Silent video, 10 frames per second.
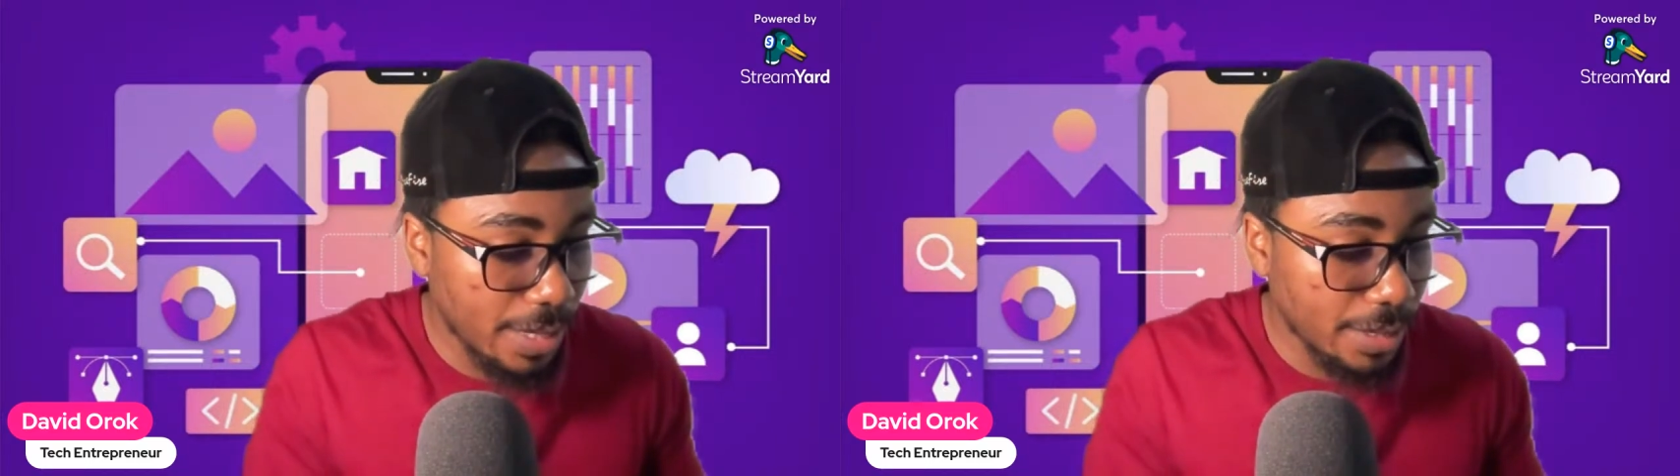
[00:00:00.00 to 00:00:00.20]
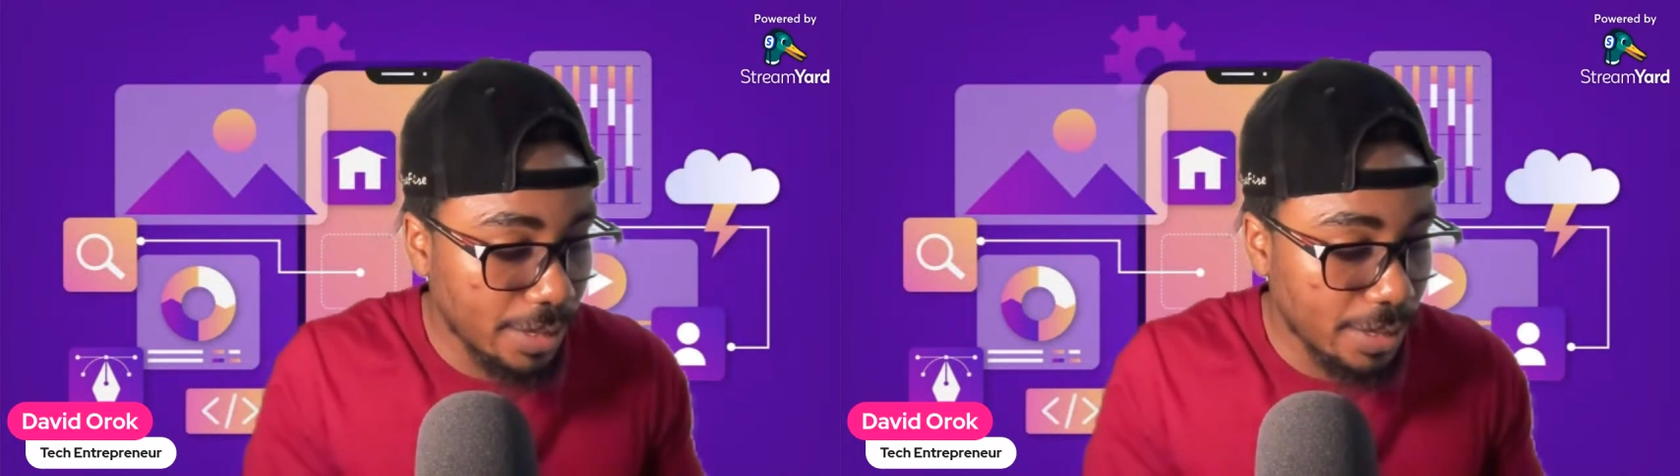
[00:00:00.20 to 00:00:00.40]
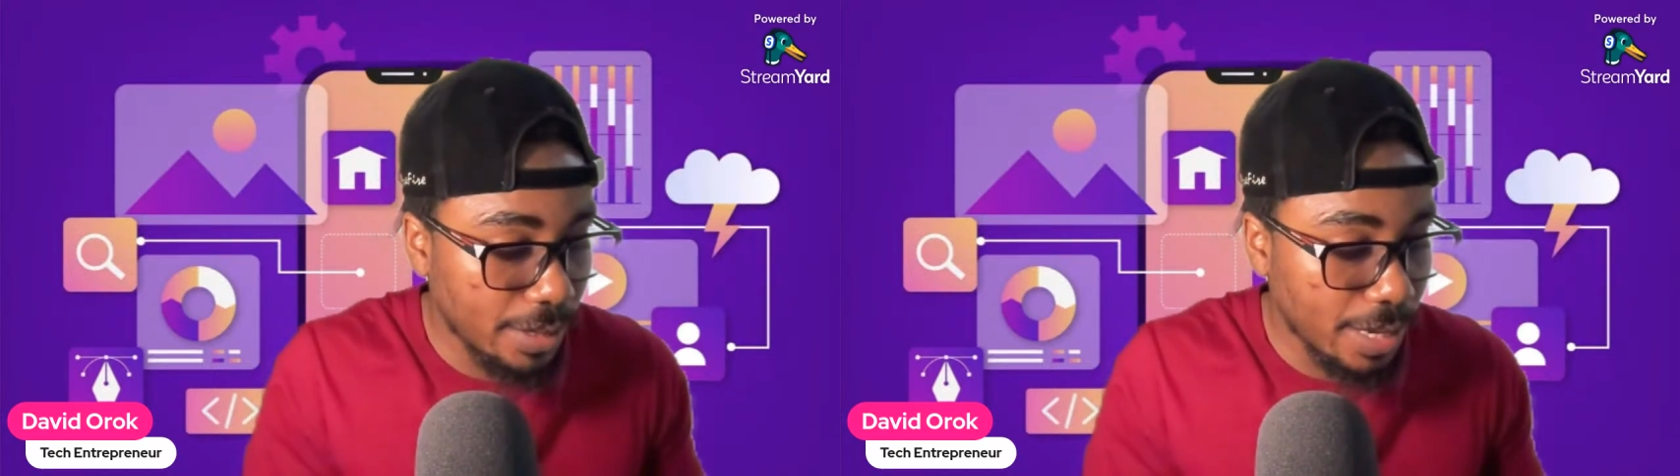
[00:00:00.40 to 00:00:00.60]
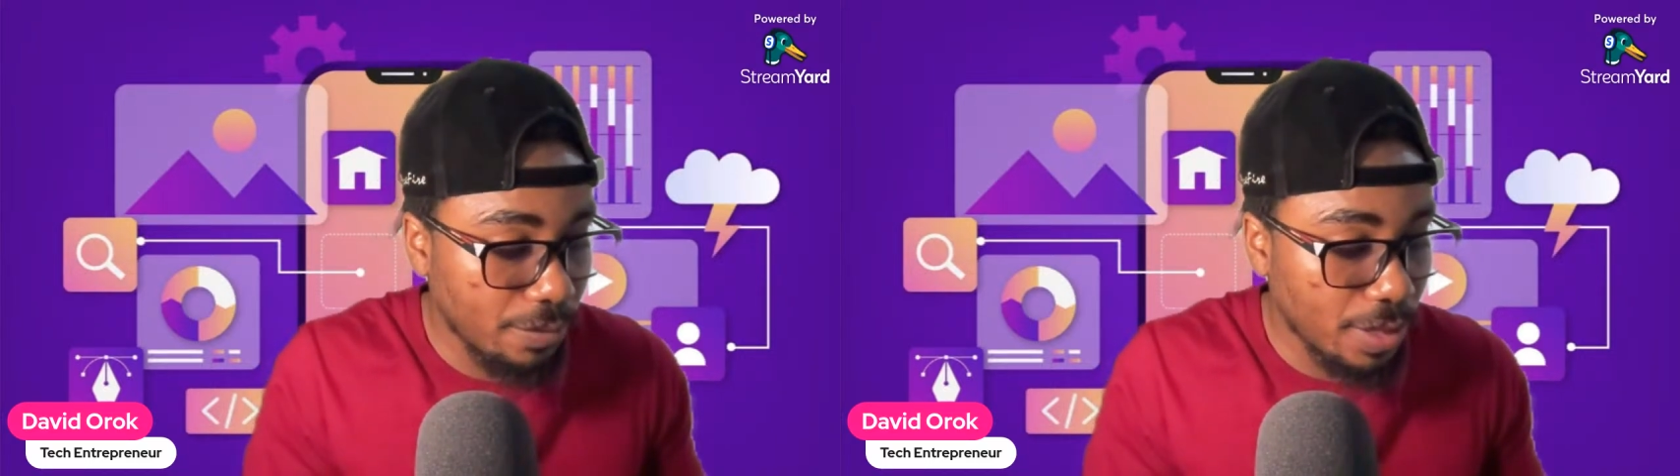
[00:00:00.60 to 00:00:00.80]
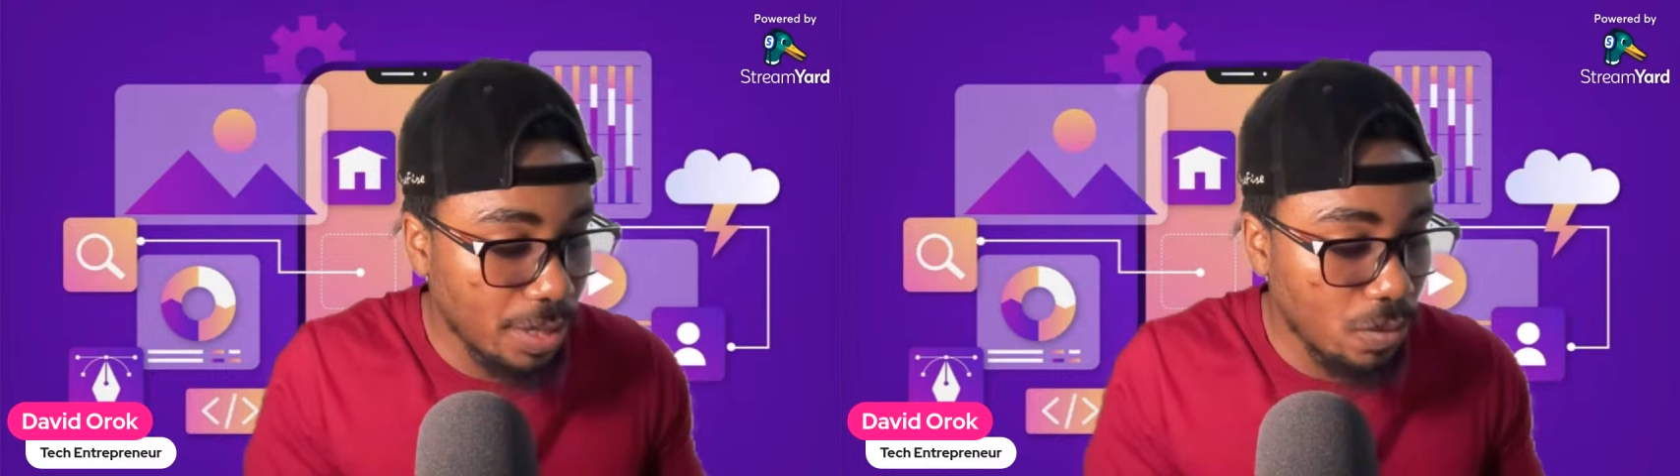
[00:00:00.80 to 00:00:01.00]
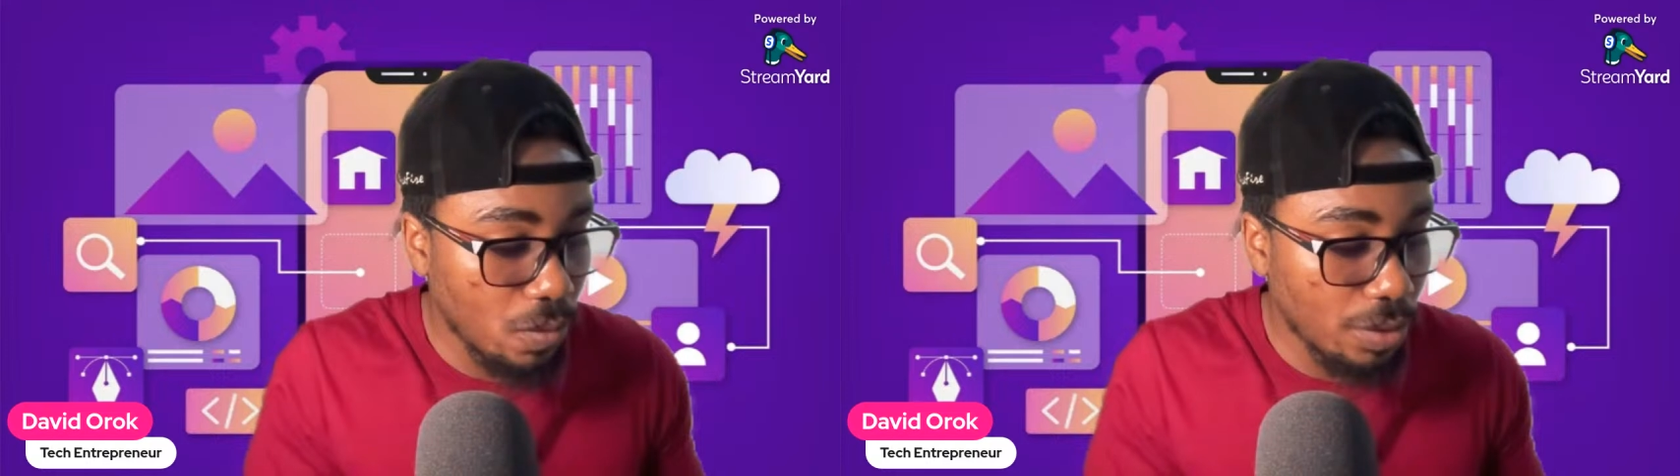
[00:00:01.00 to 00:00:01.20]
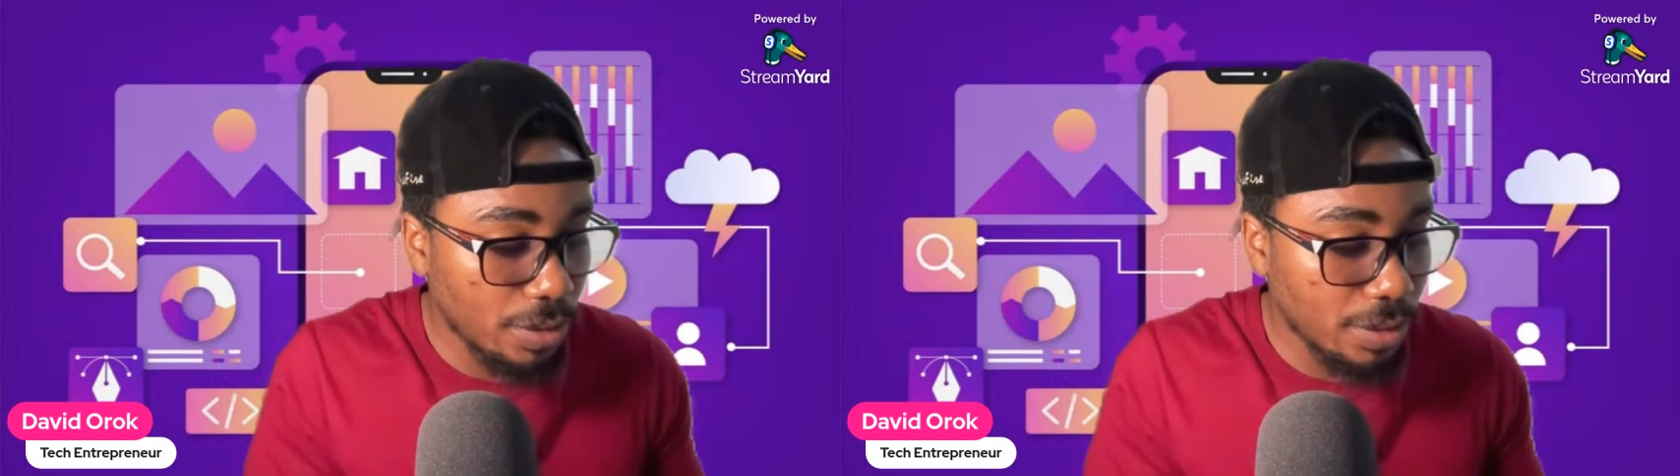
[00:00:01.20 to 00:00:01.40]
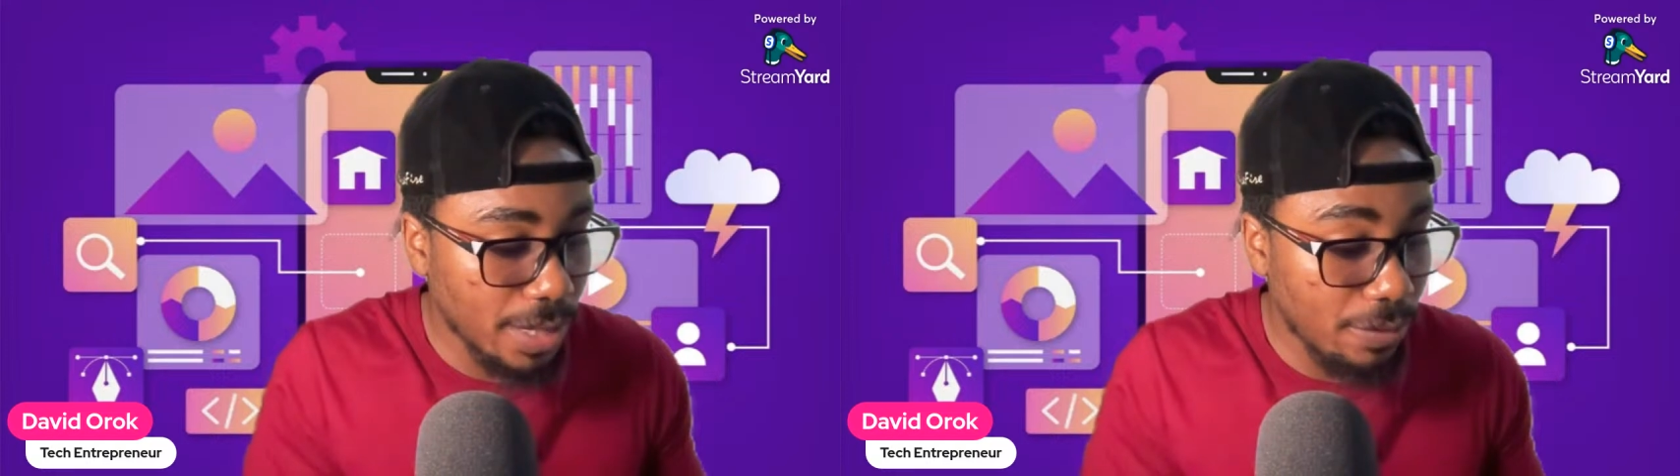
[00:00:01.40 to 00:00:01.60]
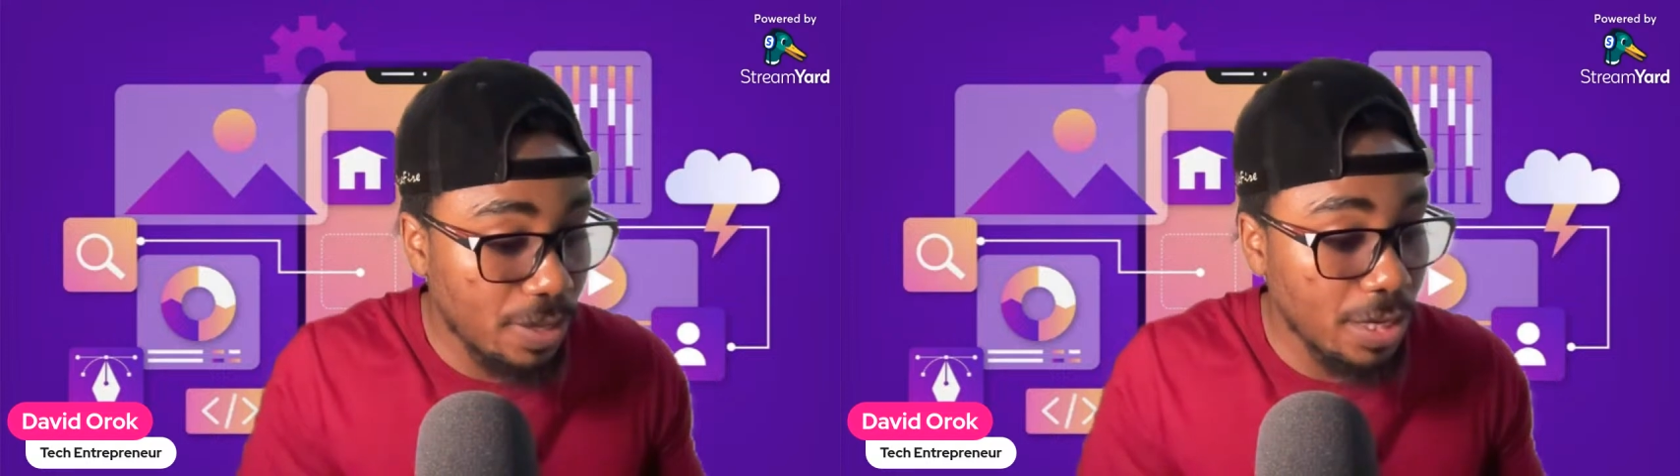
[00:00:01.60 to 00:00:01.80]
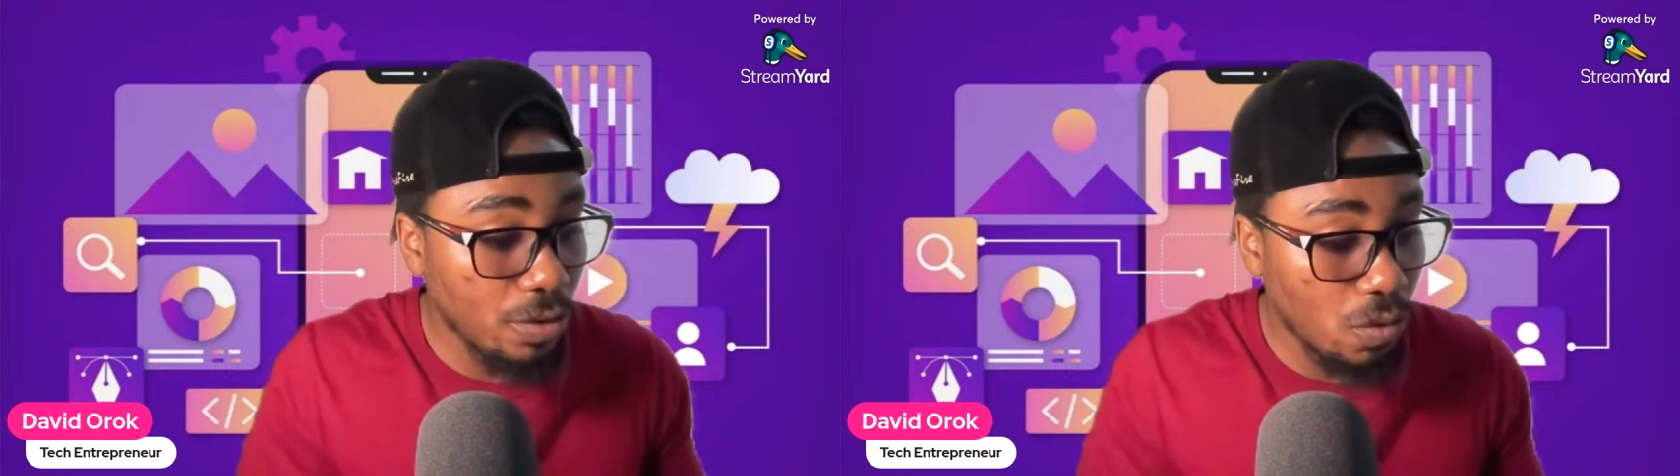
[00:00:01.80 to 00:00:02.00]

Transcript: And I really